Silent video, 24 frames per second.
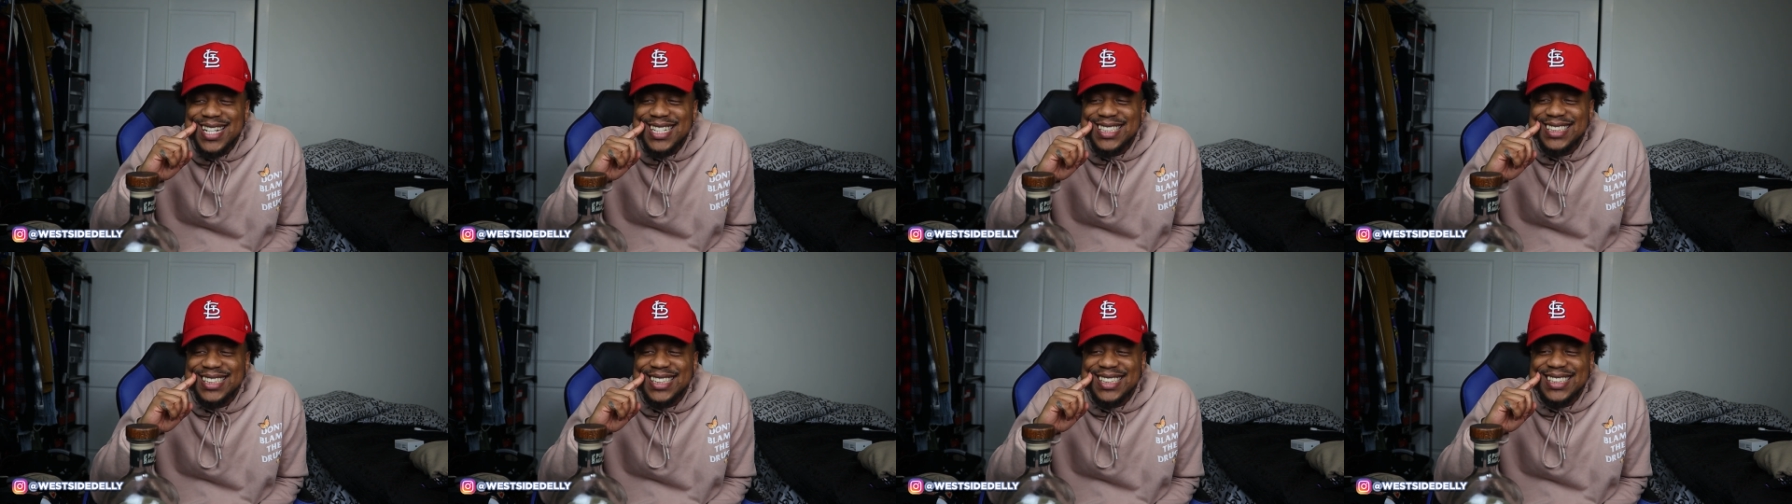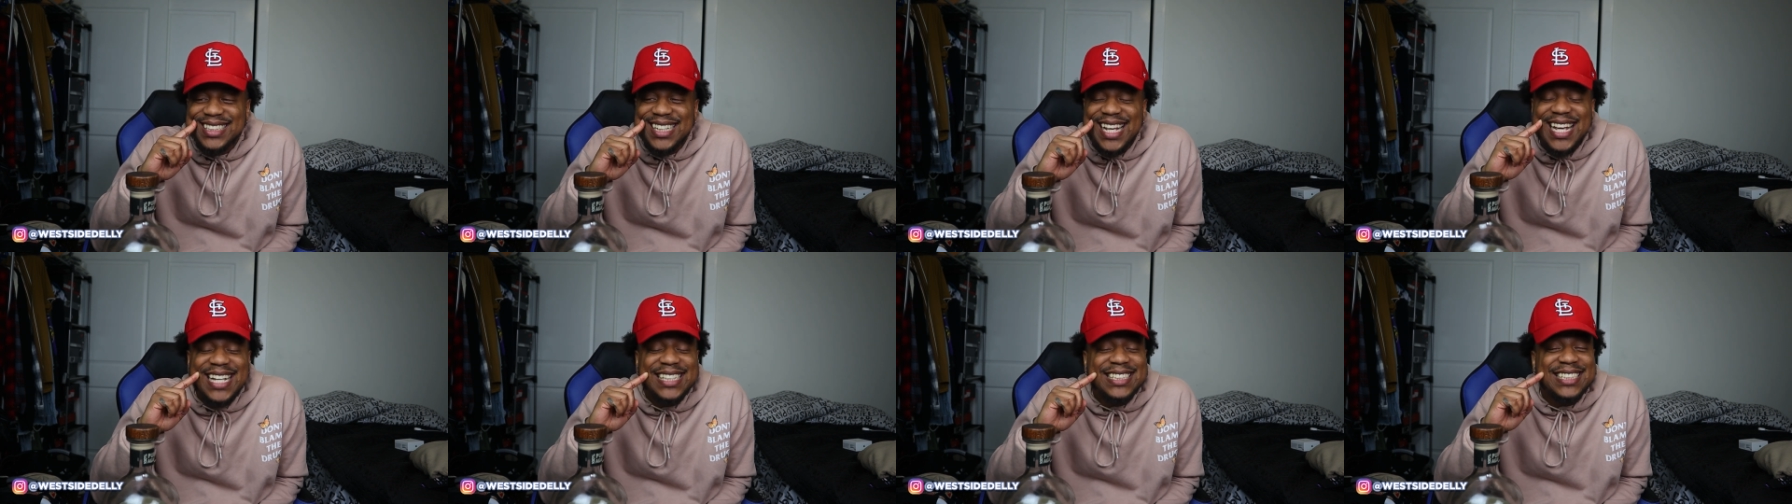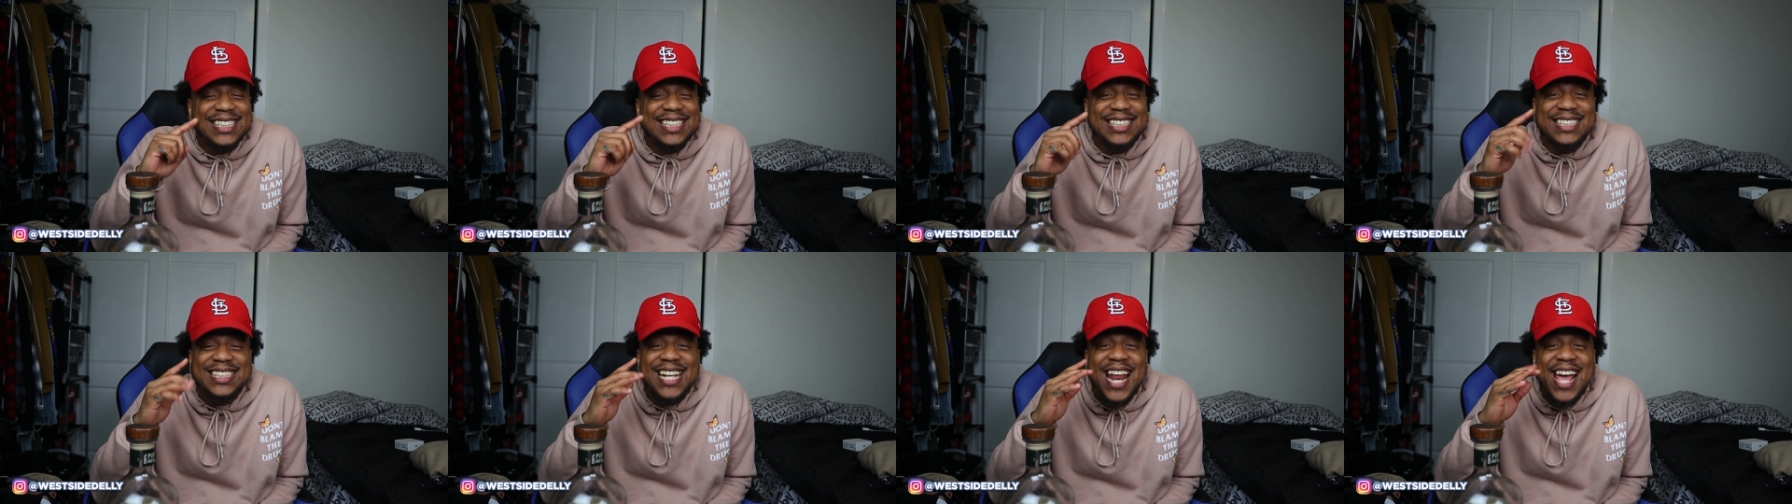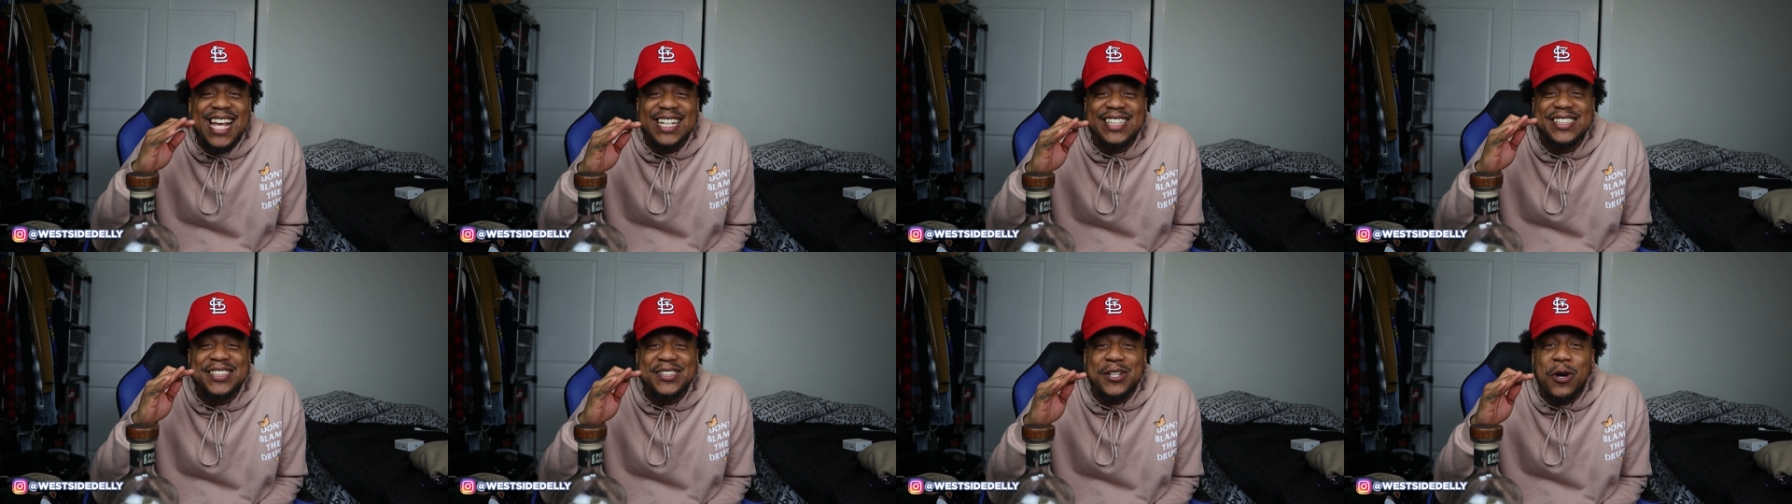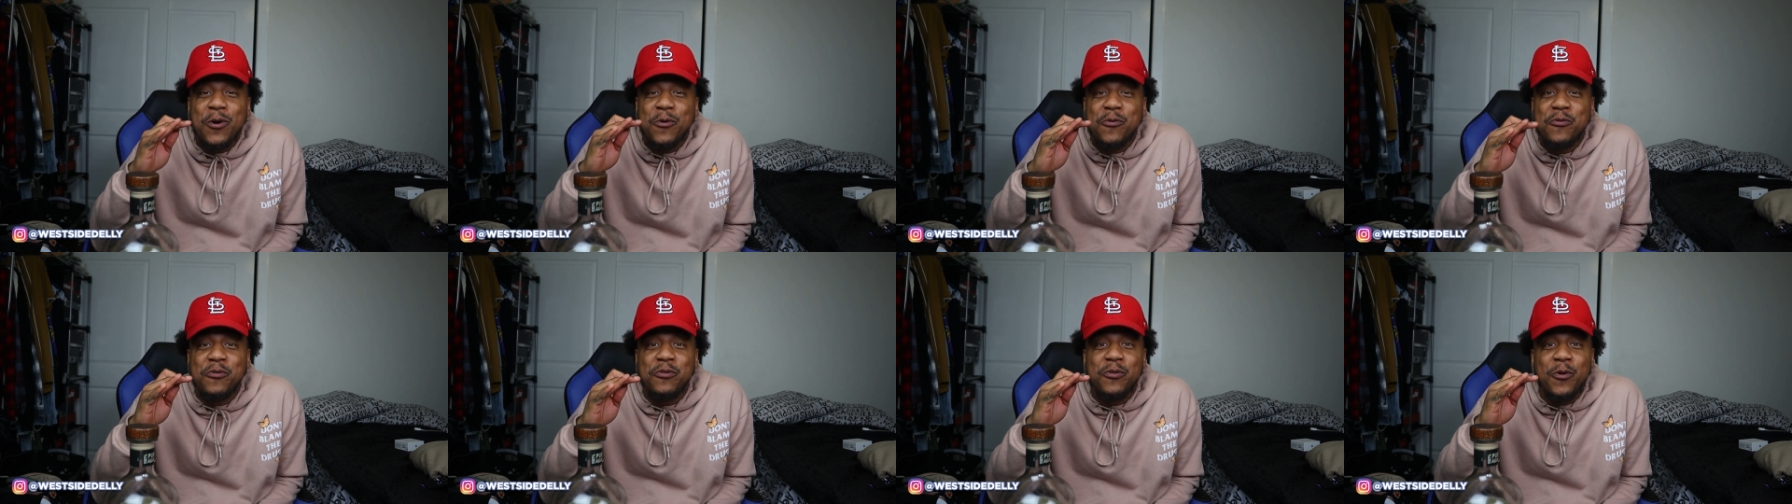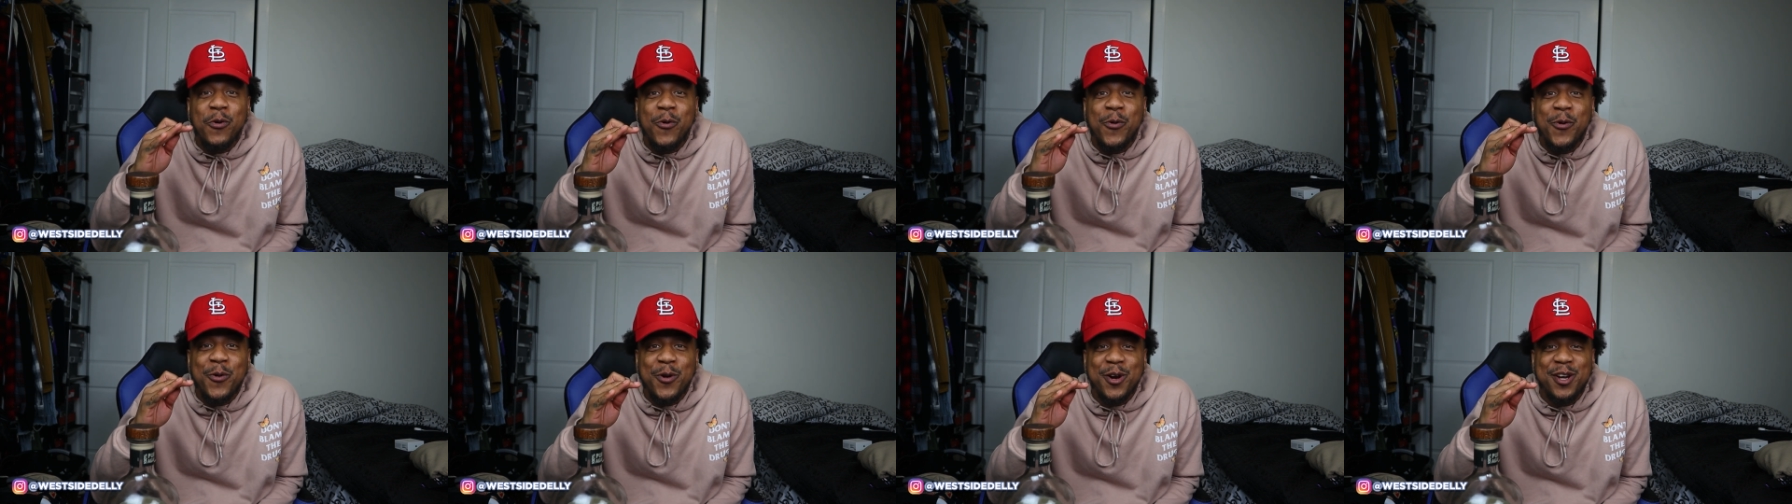it's just like so
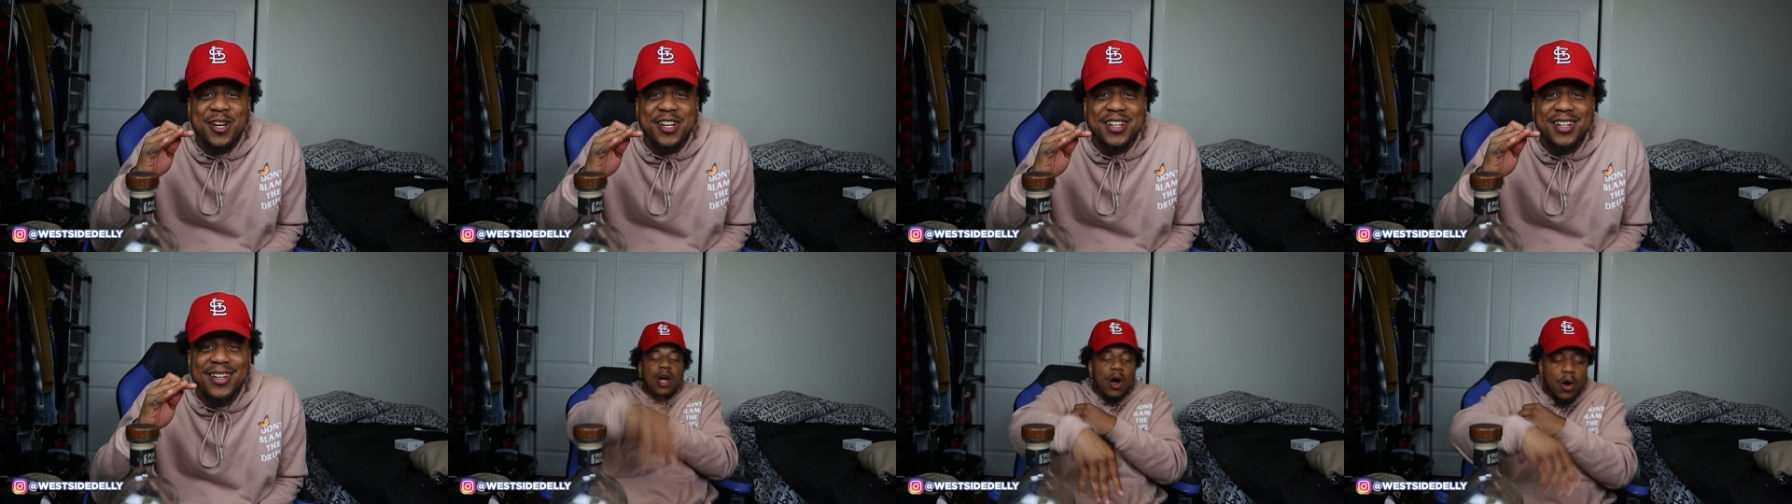foreign.